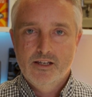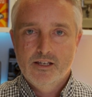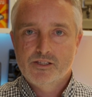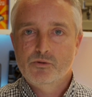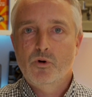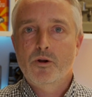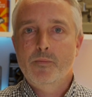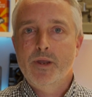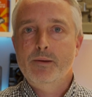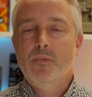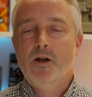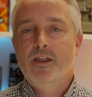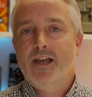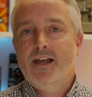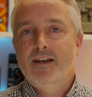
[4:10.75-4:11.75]
So what I mean
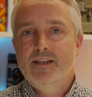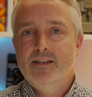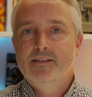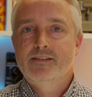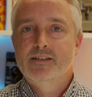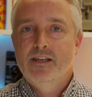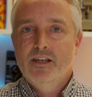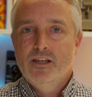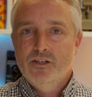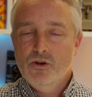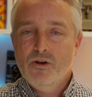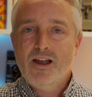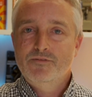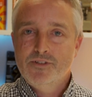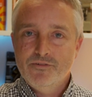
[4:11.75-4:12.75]
by that is
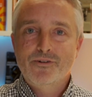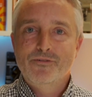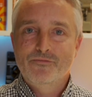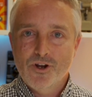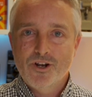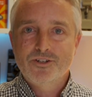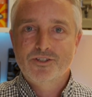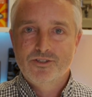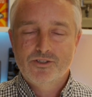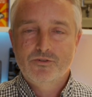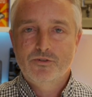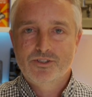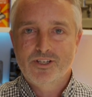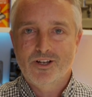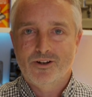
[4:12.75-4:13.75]
you have different versions
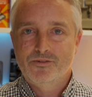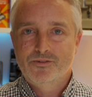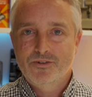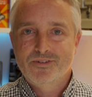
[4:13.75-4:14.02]
of yourself,